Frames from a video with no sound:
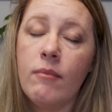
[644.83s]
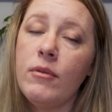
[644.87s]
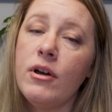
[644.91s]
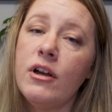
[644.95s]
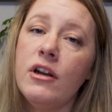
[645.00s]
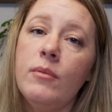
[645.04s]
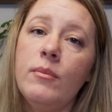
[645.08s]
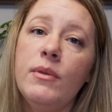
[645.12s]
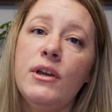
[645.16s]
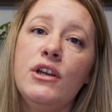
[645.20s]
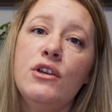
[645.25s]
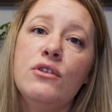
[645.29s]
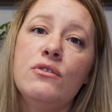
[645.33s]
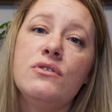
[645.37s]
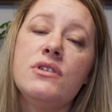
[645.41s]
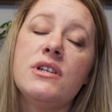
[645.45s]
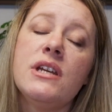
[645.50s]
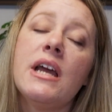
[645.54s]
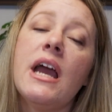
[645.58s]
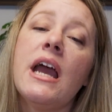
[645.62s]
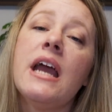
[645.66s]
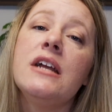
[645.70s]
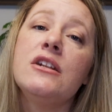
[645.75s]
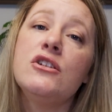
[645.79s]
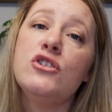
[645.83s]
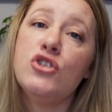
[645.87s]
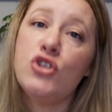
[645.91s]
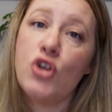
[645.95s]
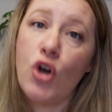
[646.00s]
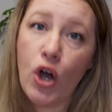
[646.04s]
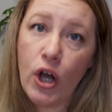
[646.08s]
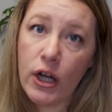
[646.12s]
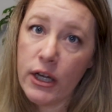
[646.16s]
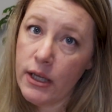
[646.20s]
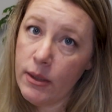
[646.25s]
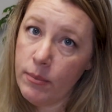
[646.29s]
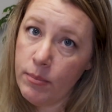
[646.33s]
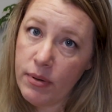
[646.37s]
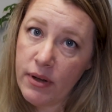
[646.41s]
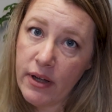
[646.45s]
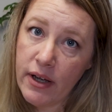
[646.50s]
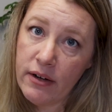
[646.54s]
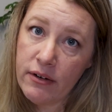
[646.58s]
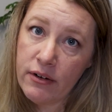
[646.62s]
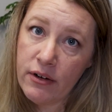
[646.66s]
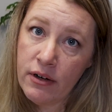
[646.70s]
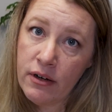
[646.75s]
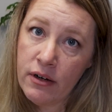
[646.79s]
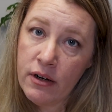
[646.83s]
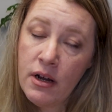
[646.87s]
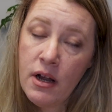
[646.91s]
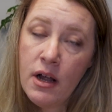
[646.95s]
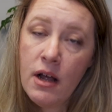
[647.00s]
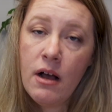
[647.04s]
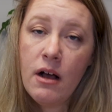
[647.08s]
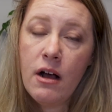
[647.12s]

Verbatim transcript: I'm going to be using a doggy planner,